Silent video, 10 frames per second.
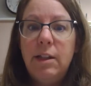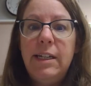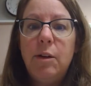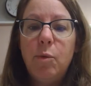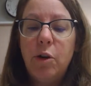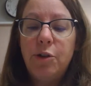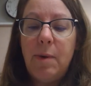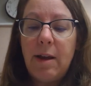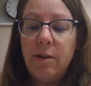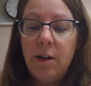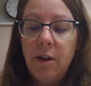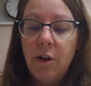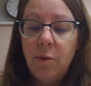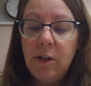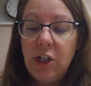Lizzie whirled around.
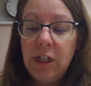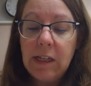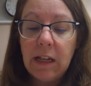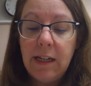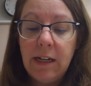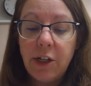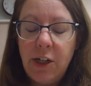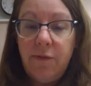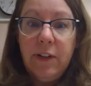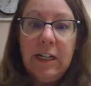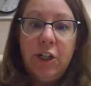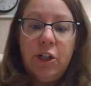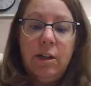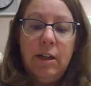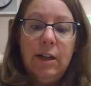When she saw Lina, she flinched.